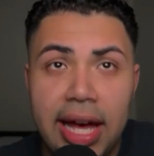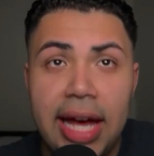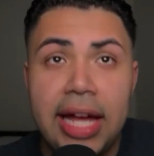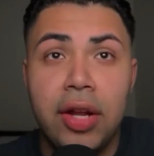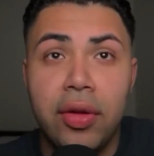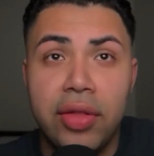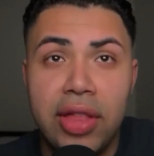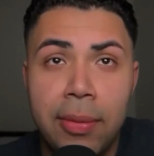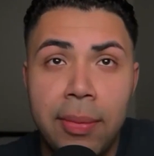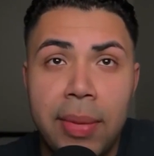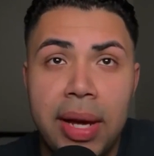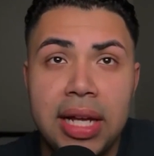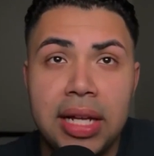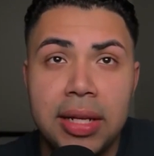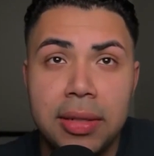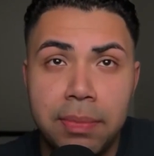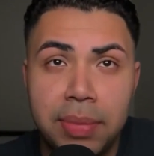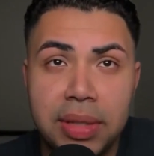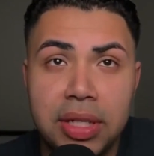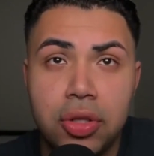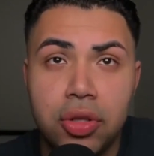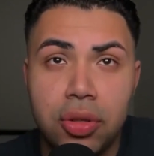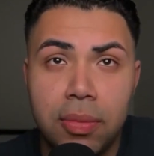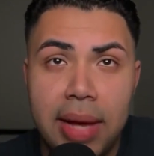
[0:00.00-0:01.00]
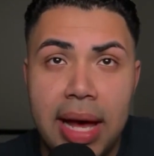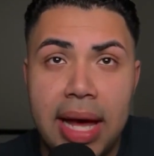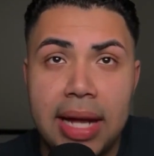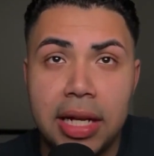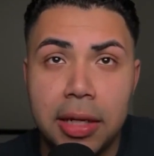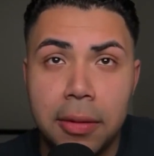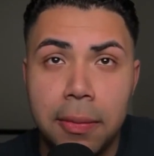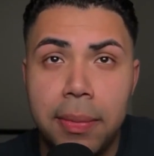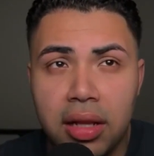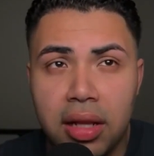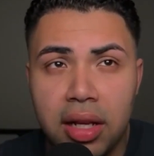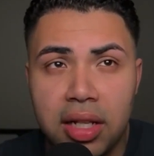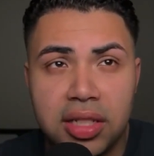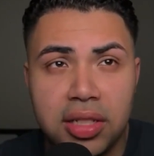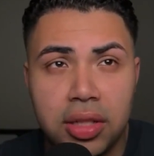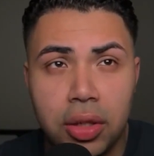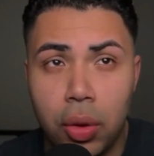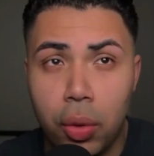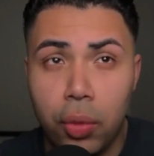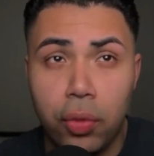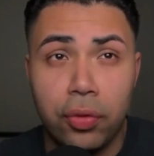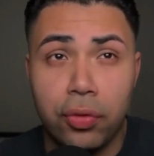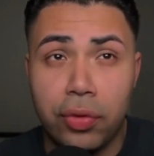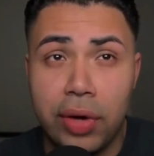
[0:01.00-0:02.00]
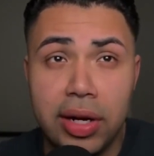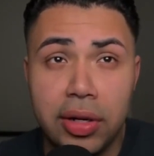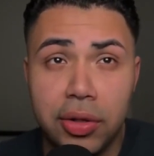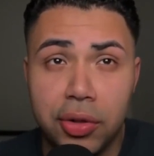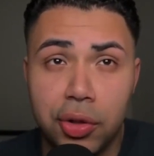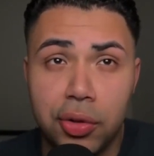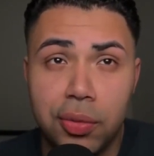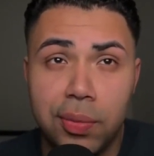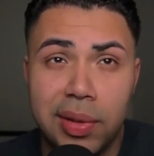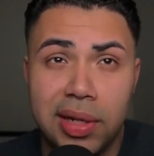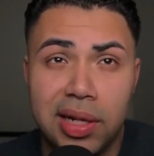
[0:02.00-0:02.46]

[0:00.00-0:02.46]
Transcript: I know that might be dramatic, lost a whole friend group,